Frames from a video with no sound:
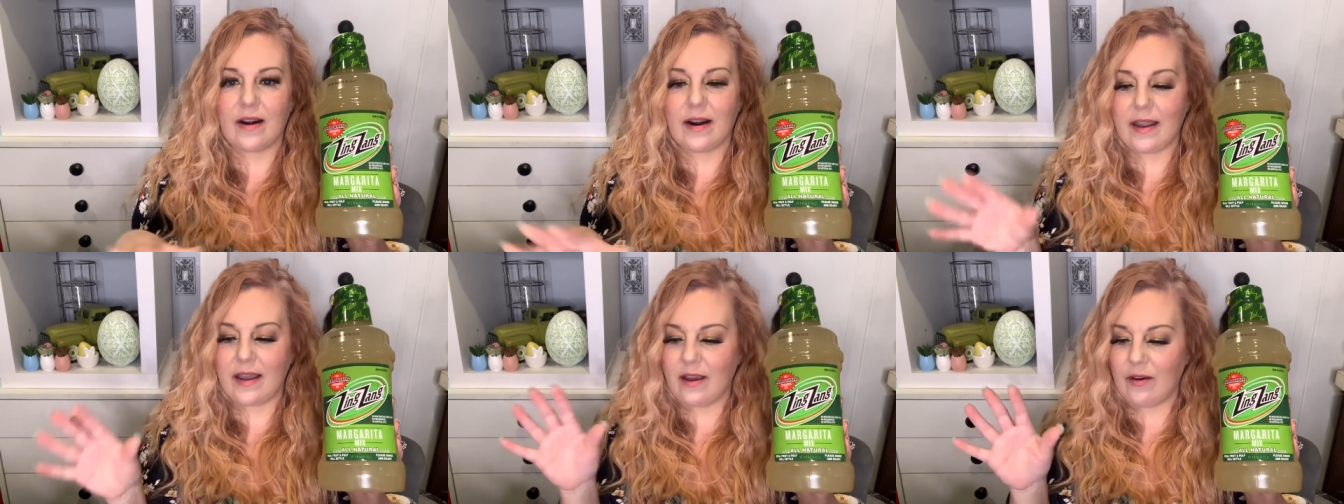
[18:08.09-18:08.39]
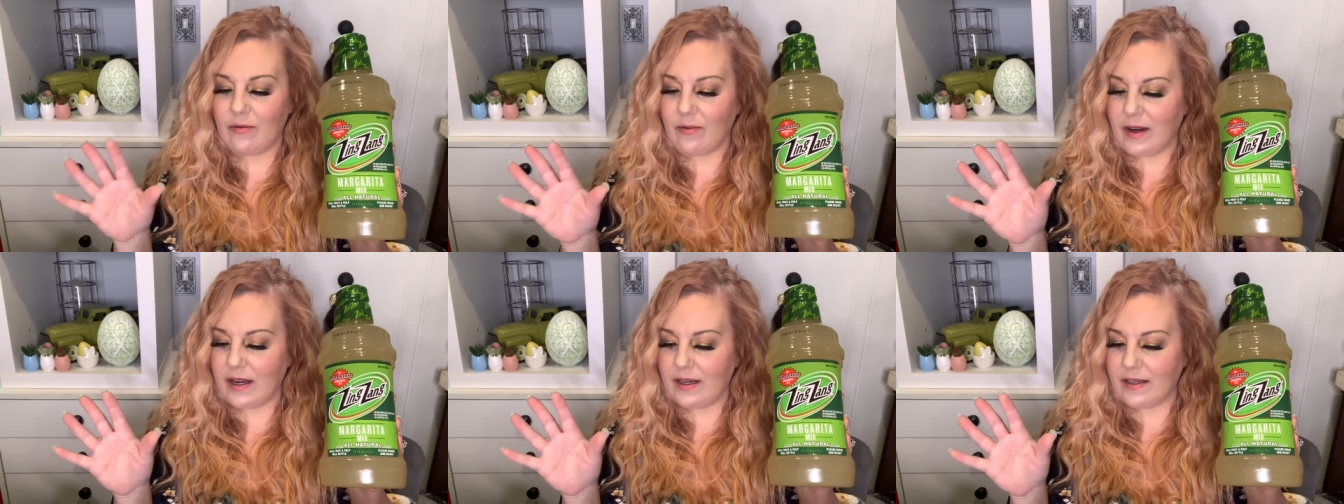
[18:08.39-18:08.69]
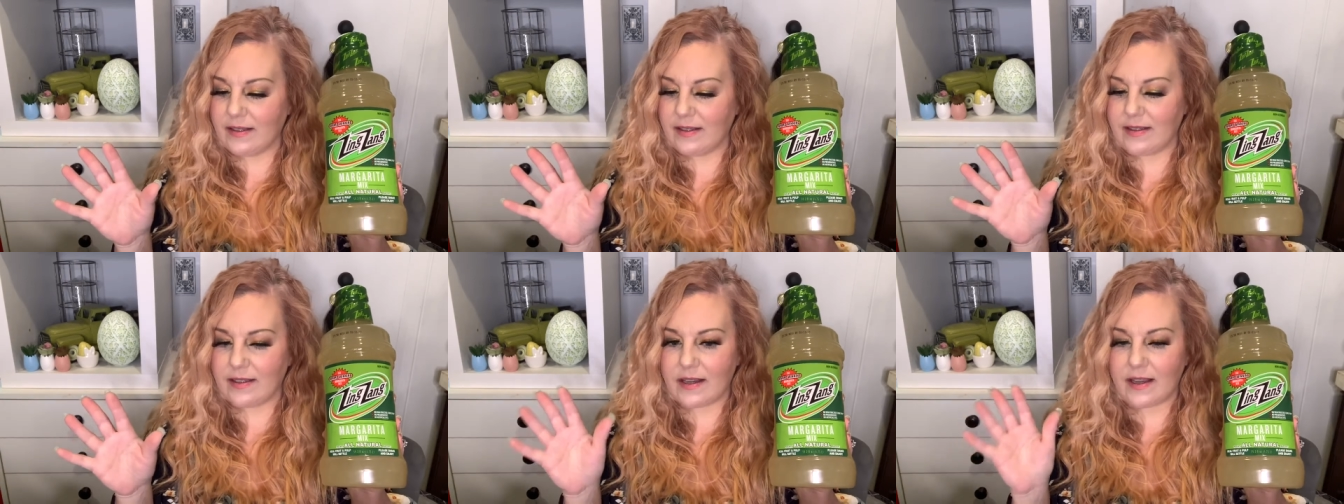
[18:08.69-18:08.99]
It
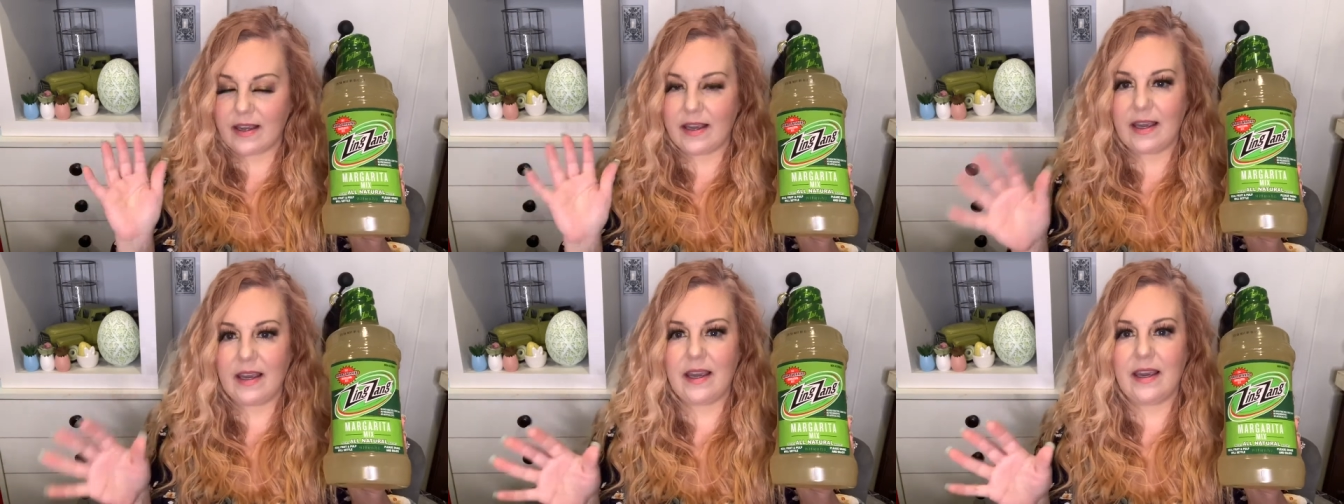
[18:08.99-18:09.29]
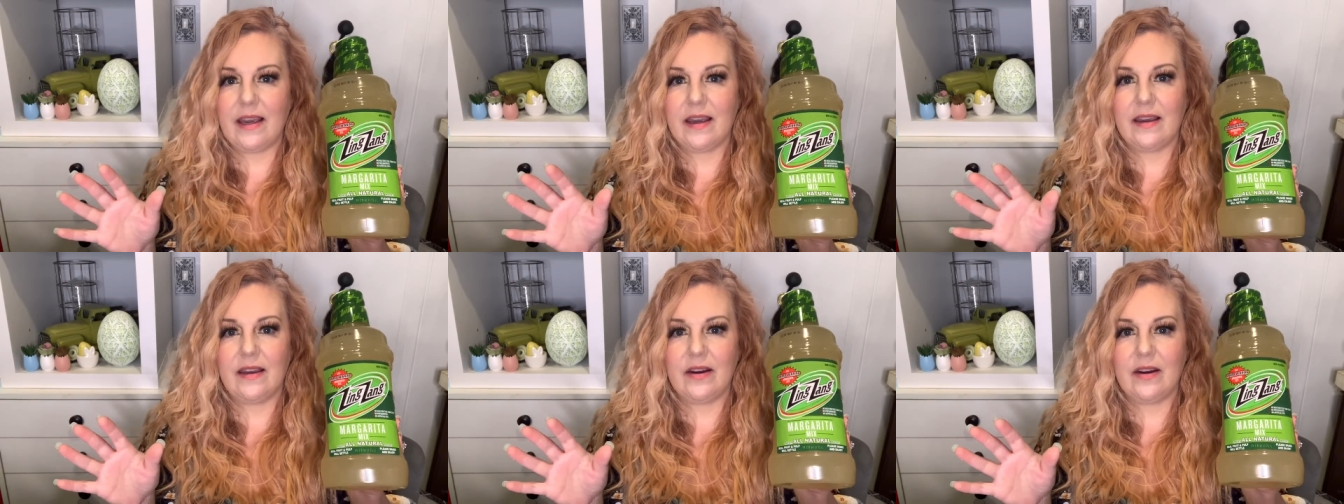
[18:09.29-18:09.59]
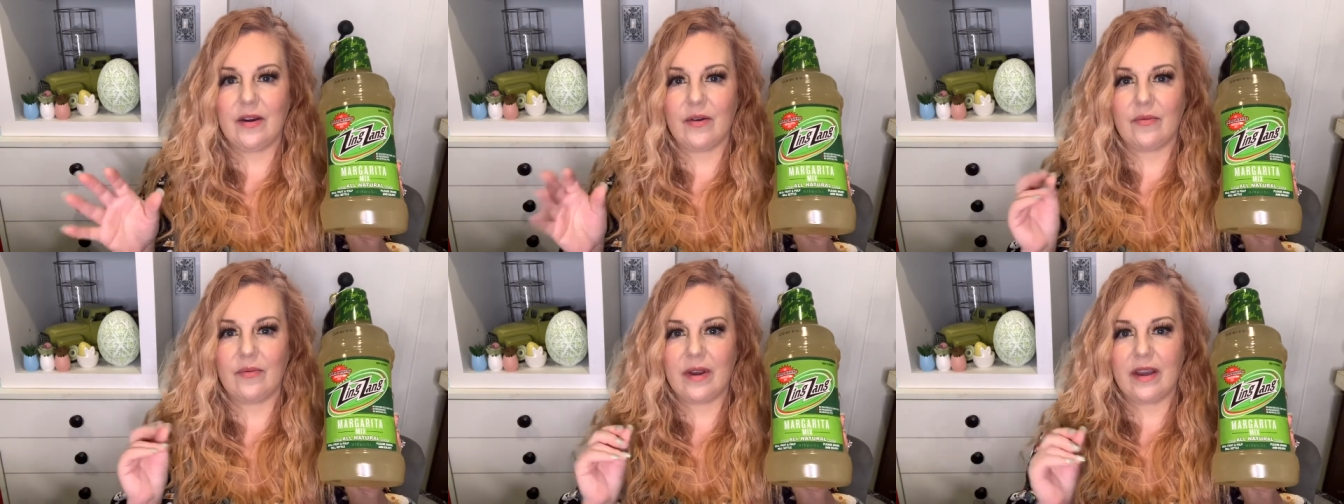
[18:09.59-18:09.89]
was
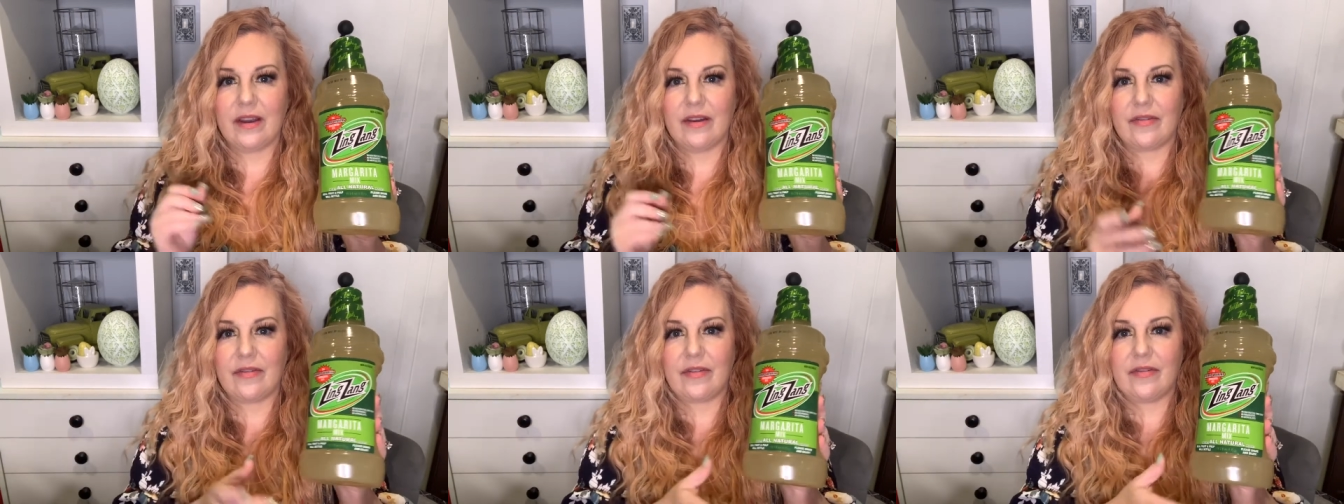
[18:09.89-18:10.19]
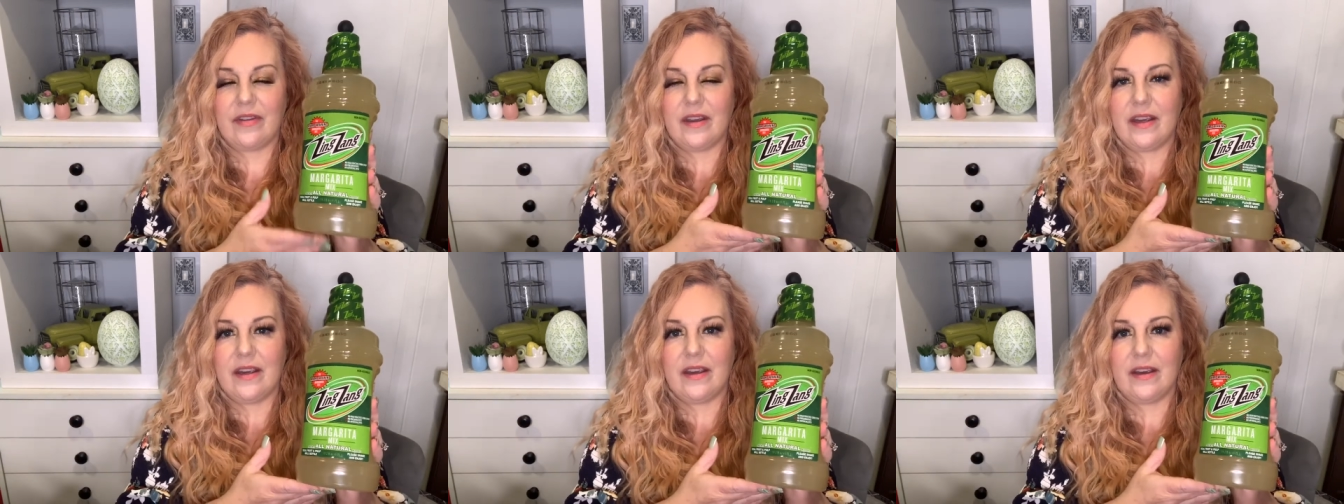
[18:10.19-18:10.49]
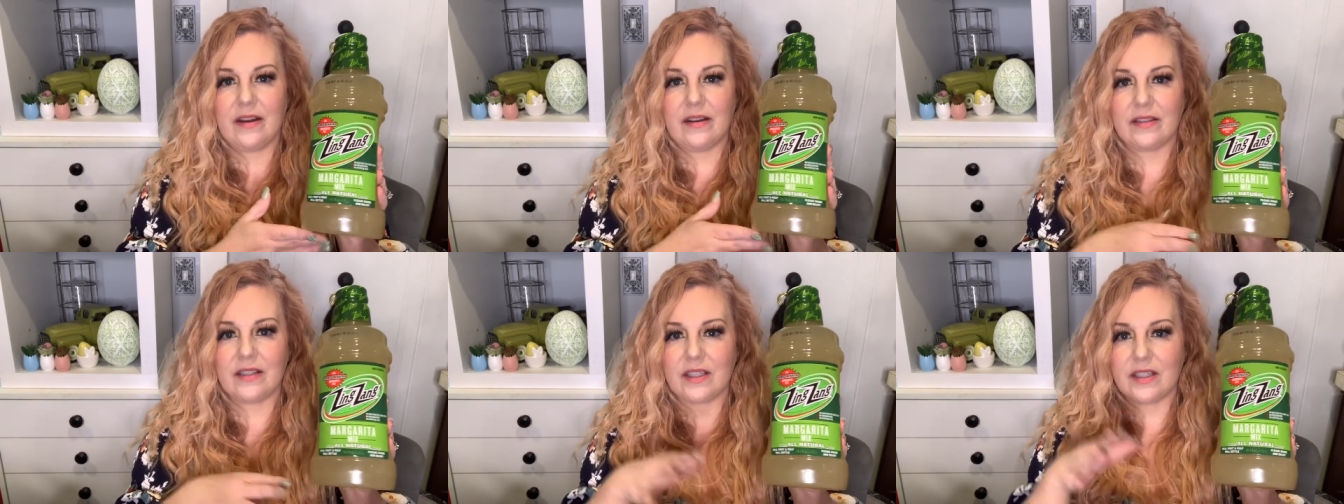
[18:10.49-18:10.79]
in with
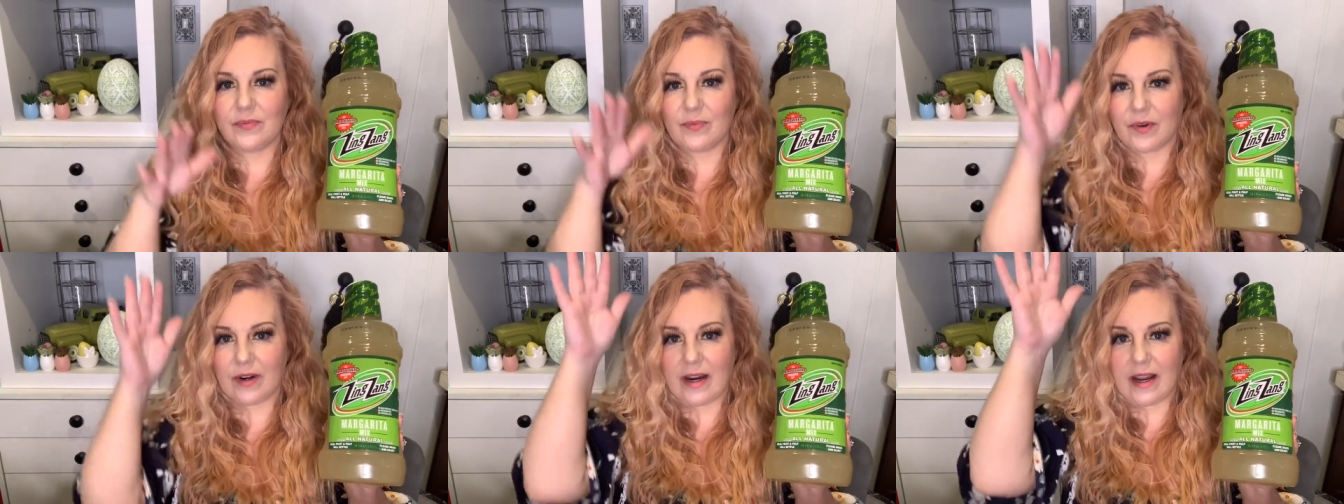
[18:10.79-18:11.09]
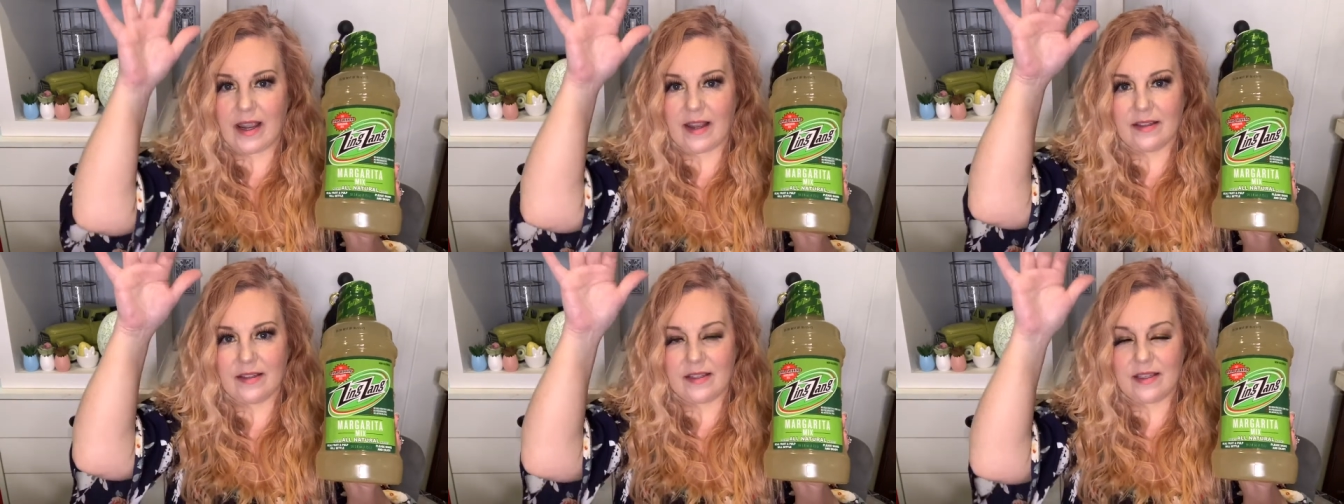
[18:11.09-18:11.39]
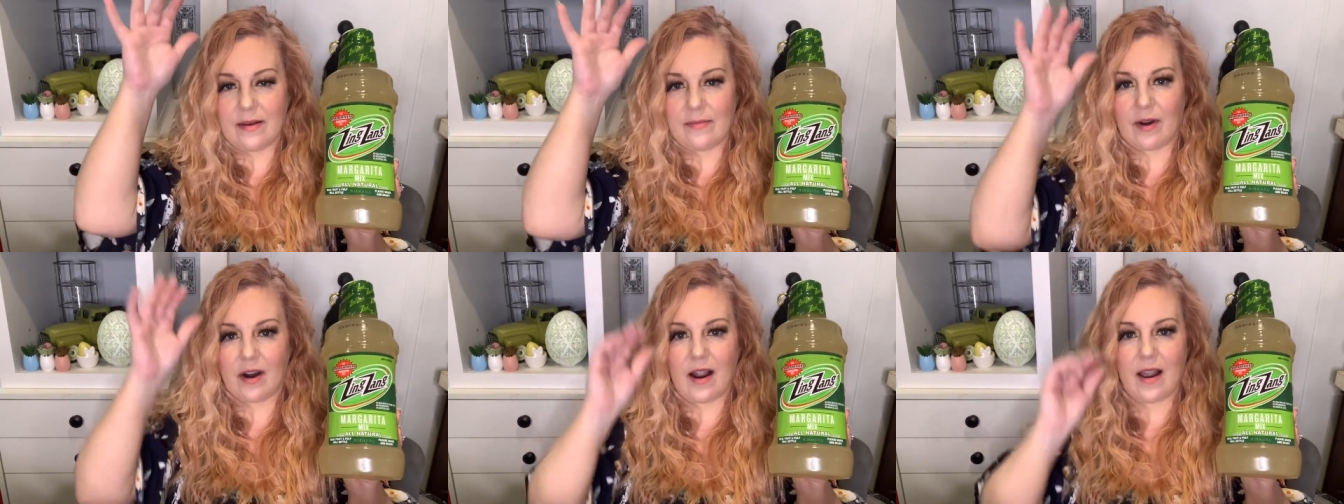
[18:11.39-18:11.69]
the spring and
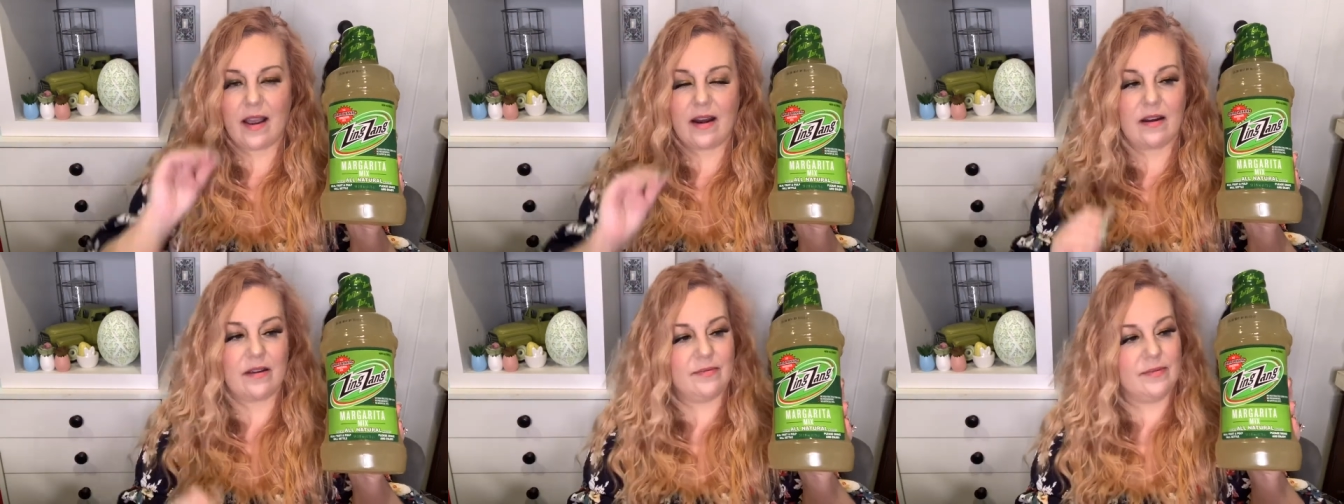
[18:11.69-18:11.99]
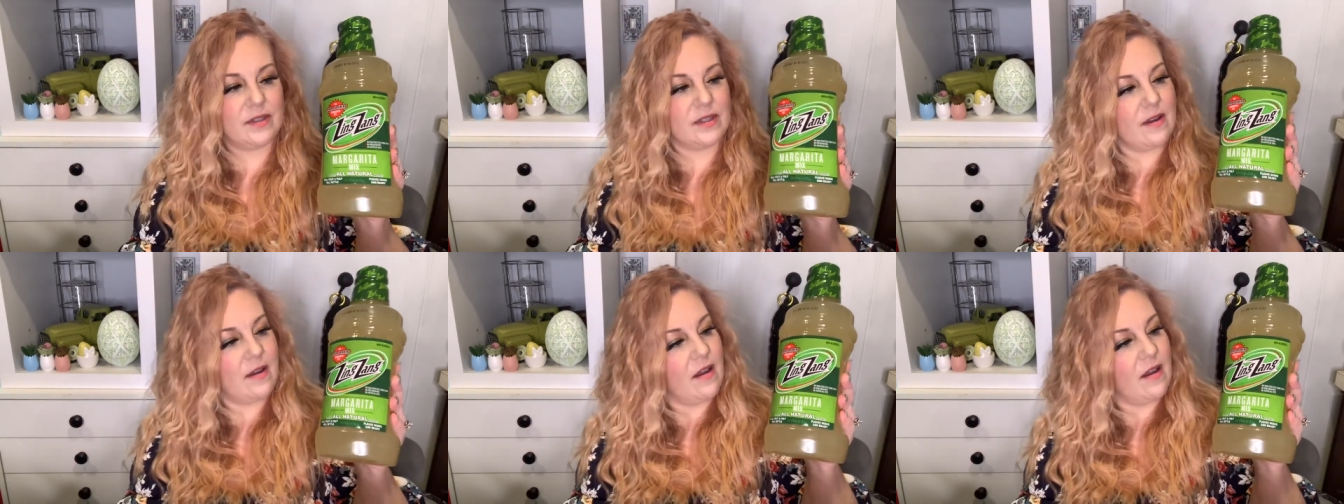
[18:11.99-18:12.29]
summer items